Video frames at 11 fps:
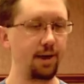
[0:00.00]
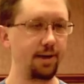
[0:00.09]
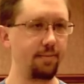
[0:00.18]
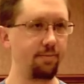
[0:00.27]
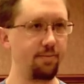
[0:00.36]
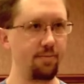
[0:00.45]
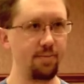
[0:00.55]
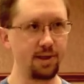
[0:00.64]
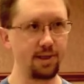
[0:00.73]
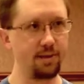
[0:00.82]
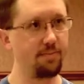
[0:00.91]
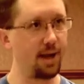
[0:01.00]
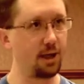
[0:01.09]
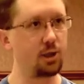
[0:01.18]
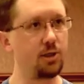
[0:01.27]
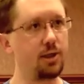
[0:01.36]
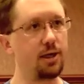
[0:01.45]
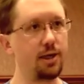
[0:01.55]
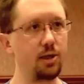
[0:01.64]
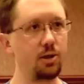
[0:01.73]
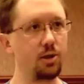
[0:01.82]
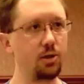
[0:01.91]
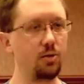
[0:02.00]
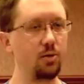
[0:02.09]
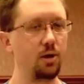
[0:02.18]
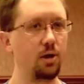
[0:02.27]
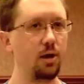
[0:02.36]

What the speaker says: I can mix and match as I need to.